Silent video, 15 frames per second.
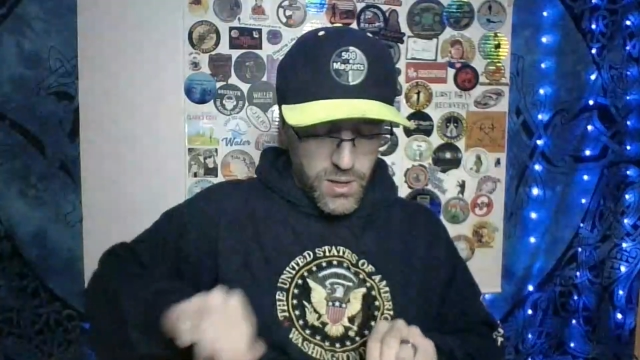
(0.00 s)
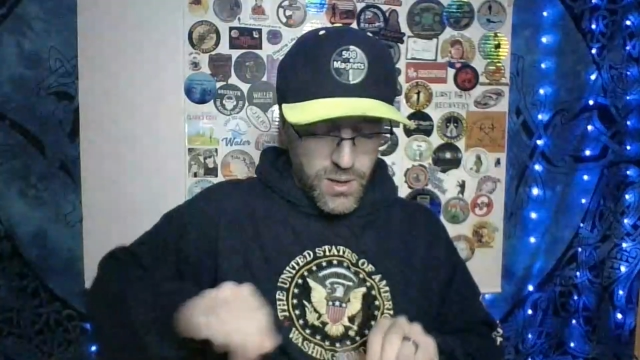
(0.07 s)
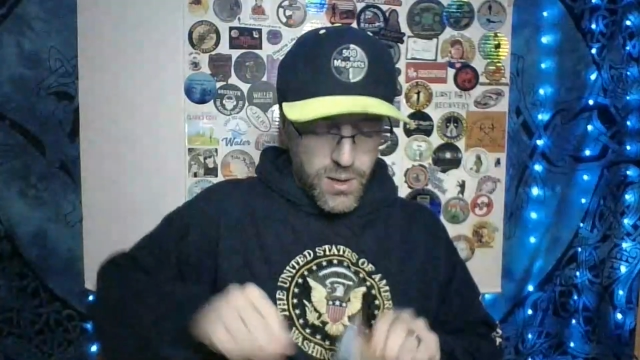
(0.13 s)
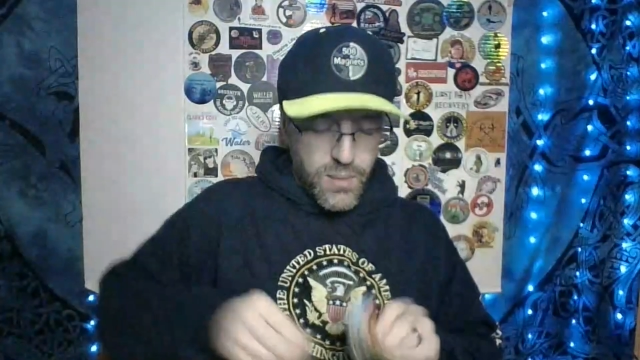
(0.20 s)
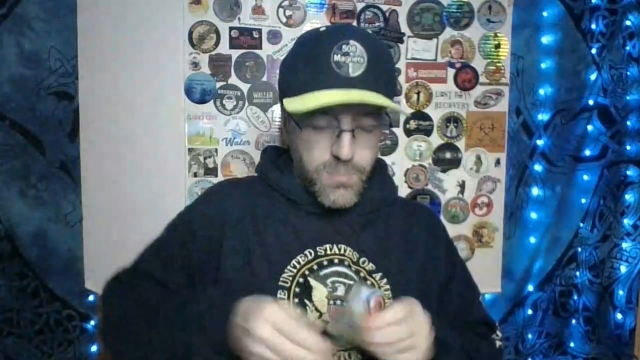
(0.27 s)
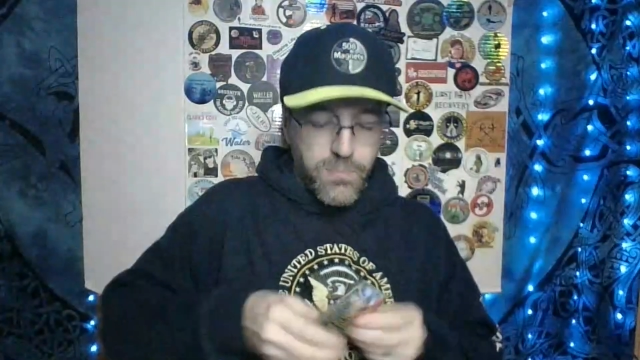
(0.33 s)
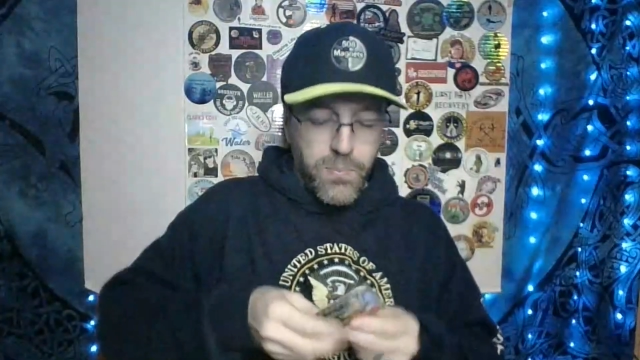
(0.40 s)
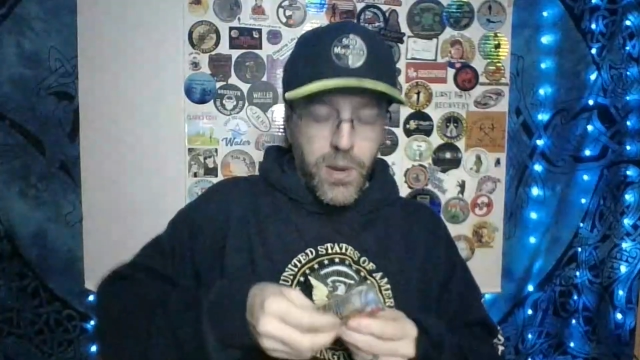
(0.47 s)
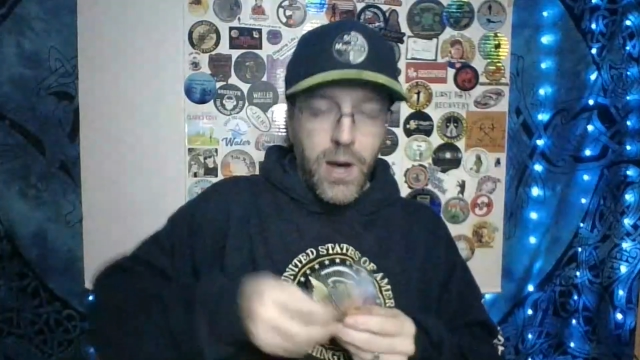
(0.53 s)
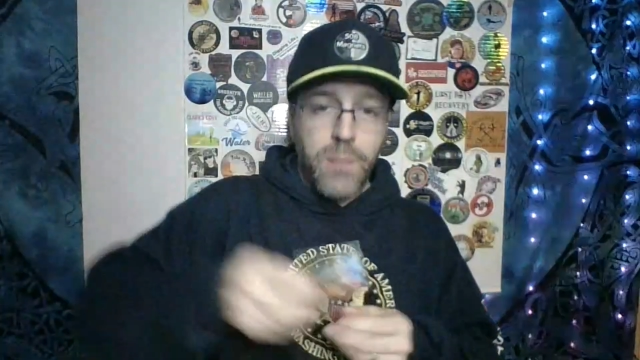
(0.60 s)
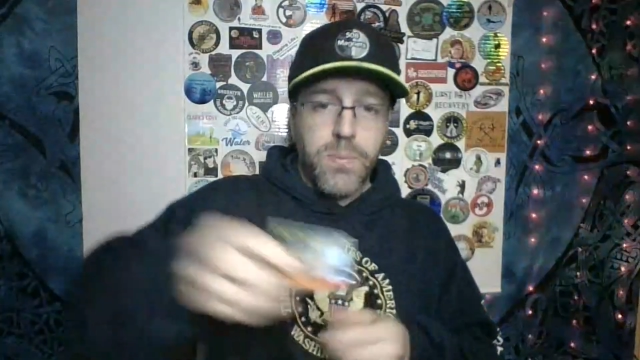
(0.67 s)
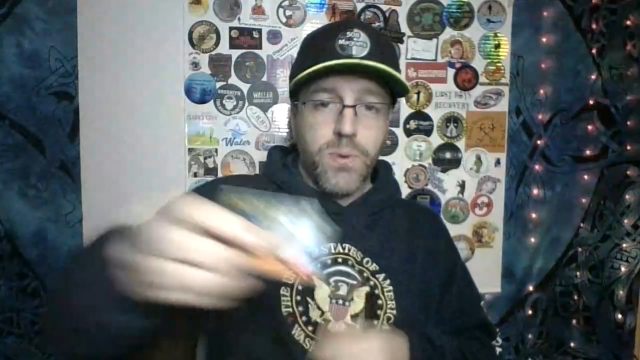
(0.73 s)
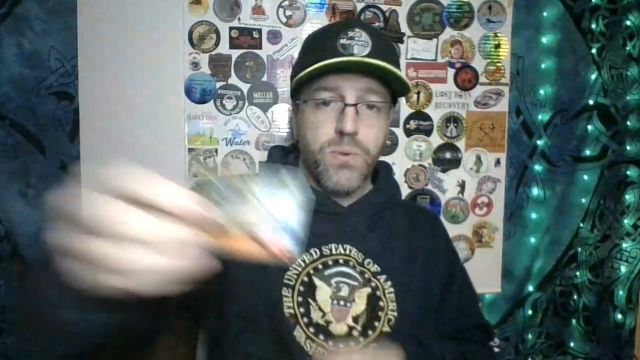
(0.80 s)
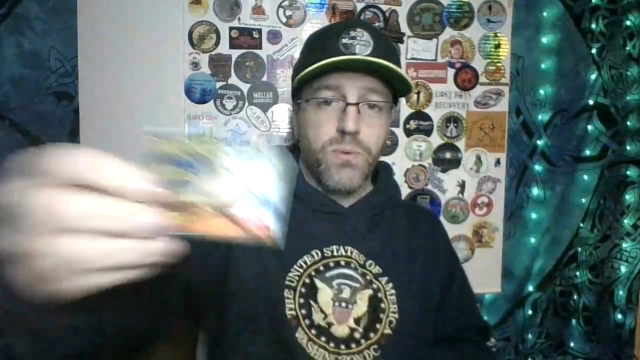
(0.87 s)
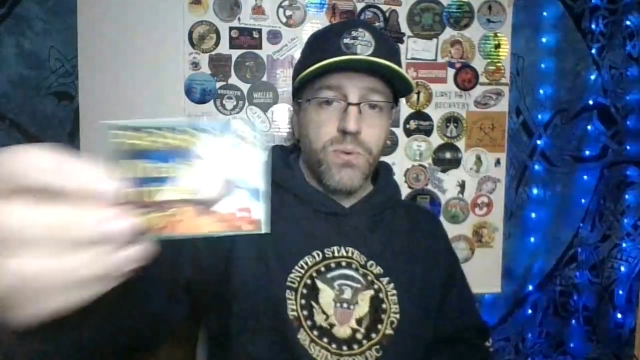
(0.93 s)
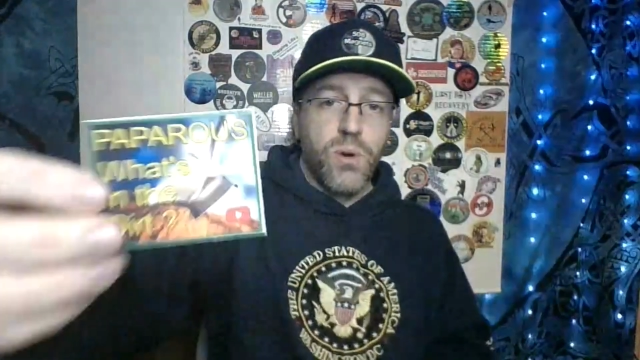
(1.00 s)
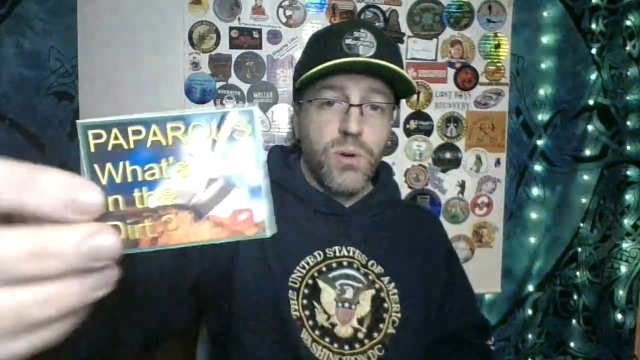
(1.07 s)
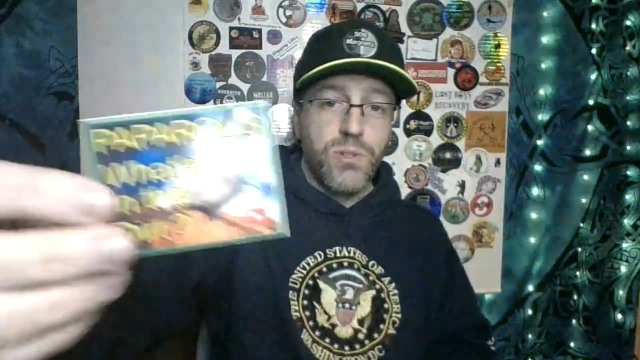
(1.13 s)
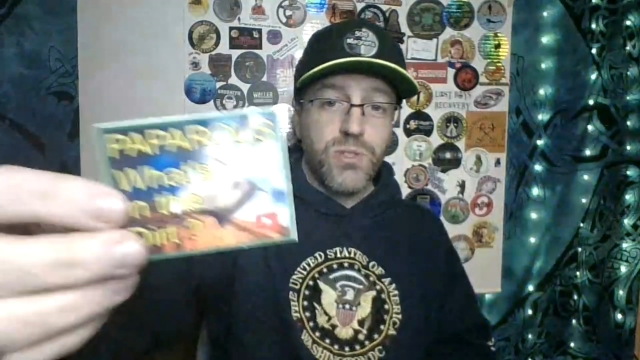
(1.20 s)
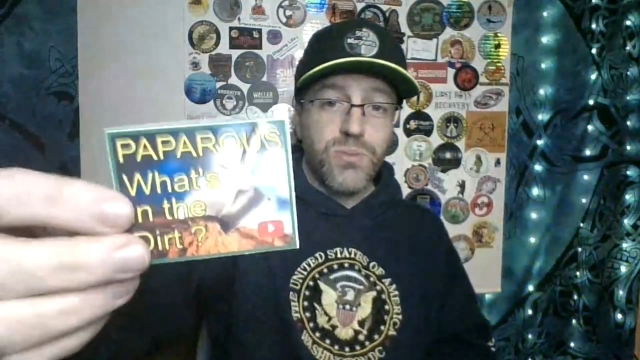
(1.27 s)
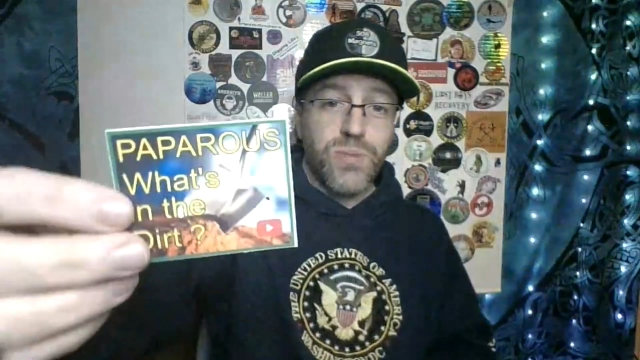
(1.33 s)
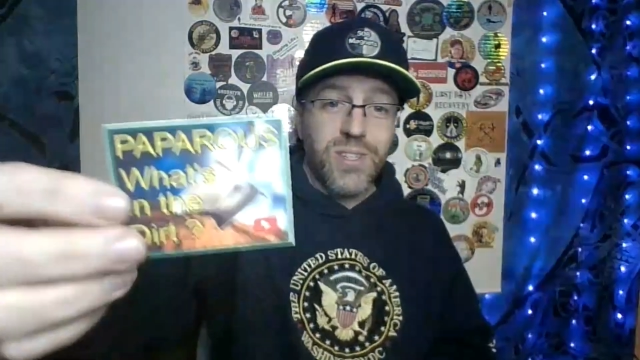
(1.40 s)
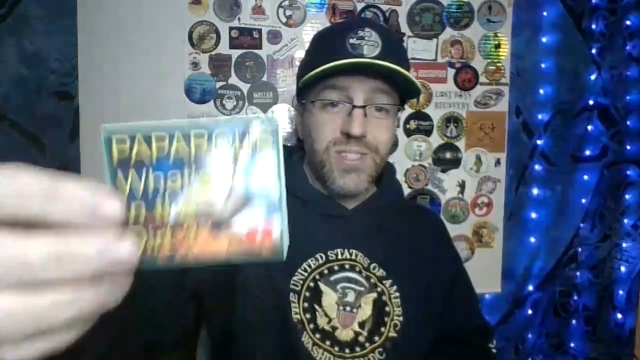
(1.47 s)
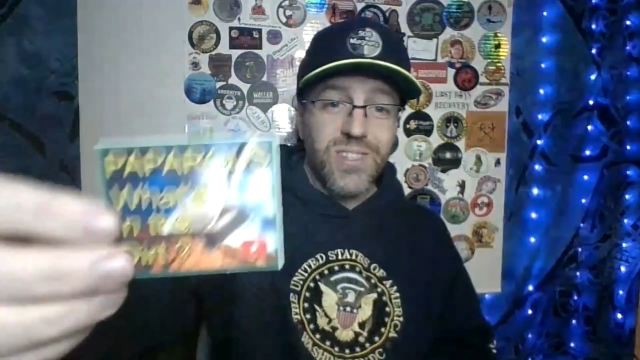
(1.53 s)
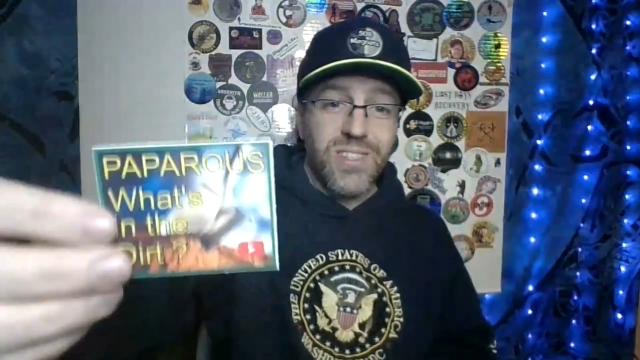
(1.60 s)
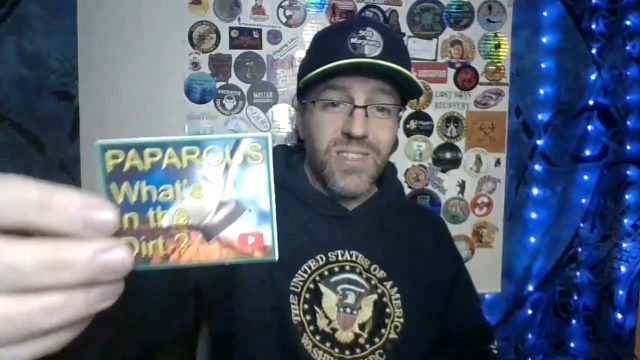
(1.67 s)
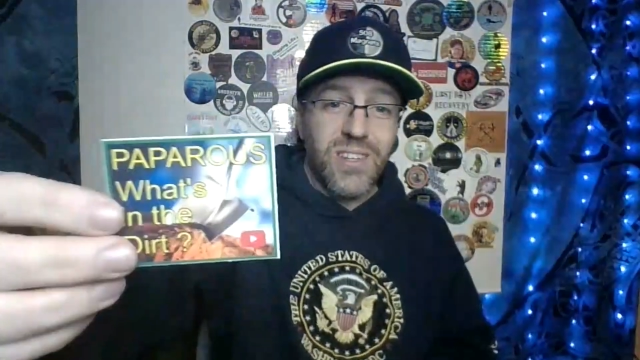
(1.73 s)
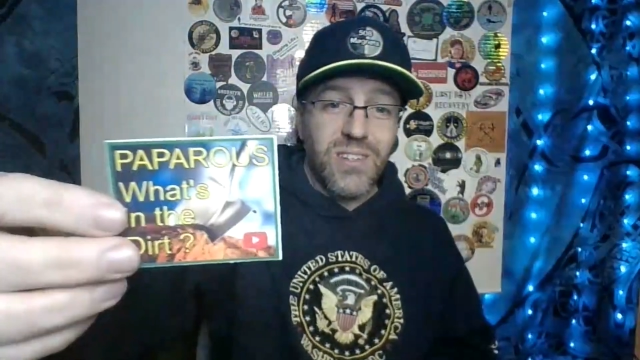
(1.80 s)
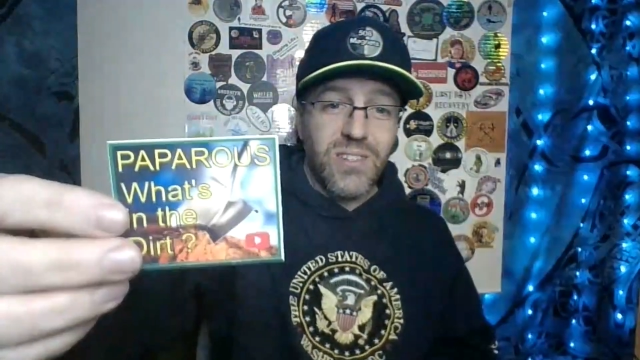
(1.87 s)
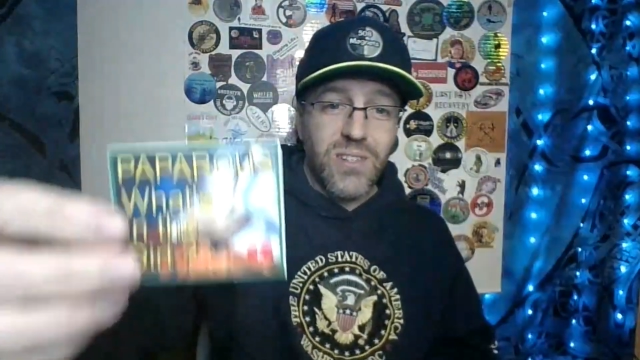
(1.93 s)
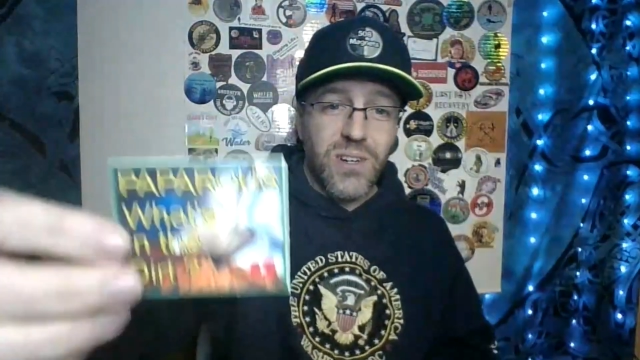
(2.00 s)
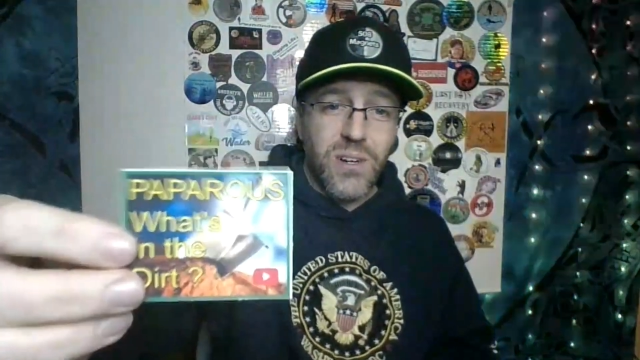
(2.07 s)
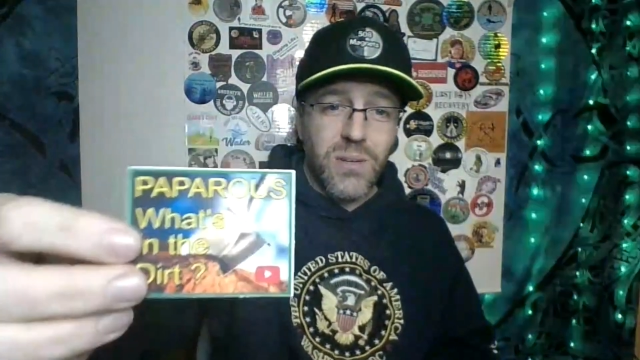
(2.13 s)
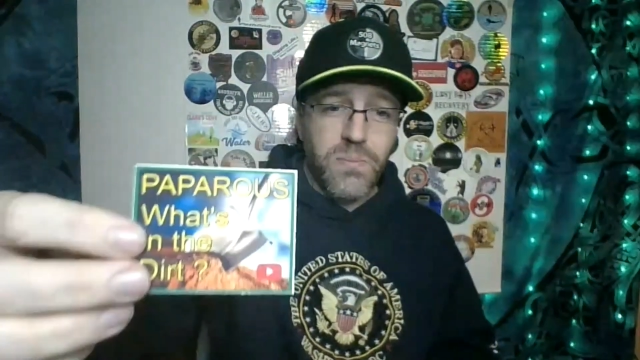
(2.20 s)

Papa Roos, What's in the Dirt?